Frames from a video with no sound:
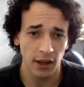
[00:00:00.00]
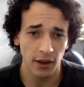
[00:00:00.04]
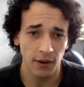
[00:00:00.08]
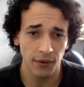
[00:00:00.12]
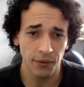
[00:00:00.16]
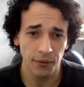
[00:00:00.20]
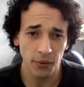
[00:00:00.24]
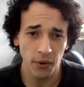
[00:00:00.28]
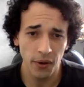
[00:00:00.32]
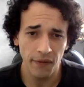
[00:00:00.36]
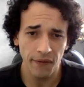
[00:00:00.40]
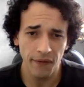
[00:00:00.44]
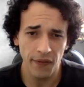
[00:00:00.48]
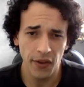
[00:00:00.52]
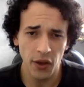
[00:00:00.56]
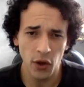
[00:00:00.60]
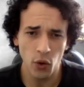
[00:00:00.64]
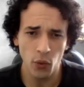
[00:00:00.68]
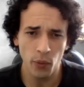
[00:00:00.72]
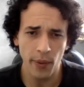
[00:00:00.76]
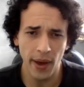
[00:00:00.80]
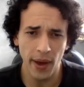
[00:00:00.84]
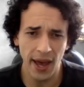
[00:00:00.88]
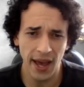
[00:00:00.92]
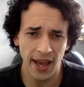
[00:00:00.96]
If we
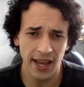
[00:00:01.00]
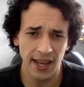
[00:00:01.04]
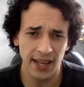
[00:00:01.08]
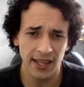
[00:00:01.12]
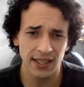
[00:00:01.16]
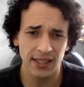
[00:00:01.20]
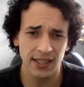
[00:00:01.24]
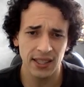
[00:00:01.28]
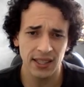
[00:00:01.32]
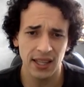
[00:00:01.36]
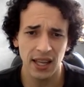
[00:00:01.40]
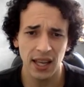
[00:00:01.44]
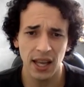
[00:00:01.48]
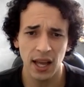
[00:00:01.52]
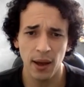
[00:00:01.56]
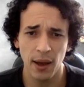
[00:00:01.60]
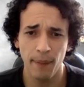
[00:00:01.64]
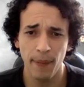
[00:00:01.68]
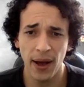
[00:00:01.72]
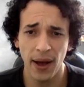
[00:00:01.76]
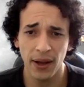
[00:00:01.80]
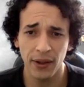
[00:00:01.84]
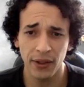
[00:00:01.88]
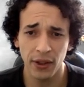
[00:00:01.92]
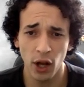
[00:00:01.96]
feel bad
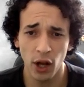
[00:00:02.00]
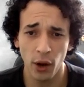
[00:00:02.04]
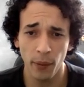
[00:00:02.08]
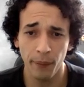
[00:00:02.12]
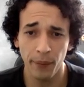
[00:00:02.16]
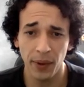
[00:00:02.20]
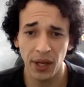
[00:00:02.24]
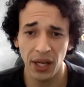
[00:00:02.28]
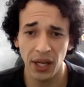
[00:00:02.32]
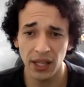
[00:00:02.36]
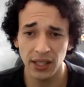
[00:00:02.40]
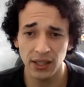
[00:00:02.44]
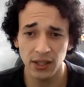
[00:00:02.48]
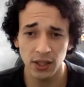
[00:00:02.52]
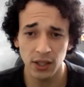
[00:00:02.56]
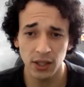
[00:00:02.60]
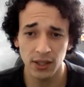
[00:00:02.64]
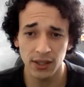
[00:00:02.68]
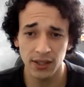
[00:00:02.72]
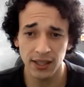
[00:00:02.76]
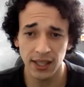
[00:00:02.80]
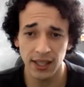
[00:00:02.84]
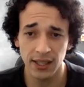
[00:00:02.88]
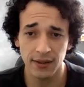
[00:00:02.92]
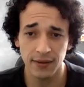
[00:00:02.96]
about not being as
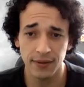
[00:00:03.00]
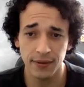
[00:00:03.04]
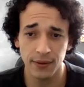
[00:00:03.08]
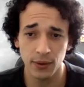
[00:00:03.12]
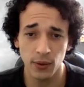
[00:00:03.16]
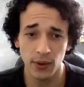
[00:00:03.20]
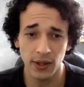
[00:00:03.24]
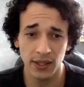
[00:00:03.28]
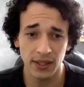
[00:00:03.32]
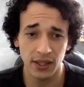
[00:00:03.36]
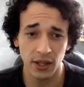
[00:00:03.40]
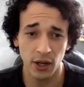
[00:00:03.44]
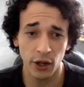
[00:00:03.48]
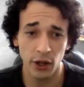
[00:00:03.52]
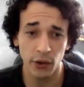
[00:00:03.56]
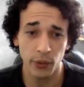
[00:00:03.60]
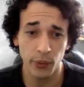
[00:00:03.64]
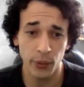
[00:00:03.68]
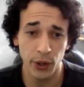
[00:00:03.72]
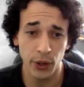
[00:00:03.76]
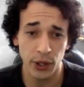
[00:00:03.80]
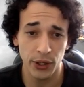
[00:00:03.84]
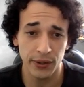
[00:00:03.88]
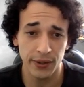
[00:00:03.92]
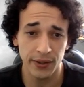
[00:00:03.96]
successful as another
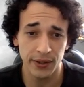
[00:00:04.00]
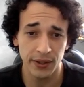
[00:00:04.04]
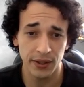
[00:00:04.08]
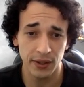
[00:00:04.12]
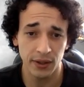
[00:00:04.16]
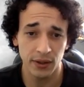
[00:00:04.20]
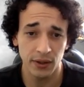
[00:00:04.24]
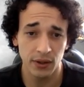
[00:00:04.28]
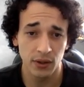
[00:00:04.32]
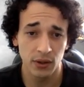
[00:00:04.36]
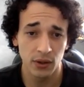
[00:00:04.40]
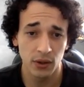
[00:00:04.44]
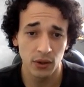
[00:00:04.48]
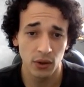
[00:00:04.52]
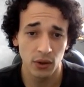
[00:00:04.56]
person,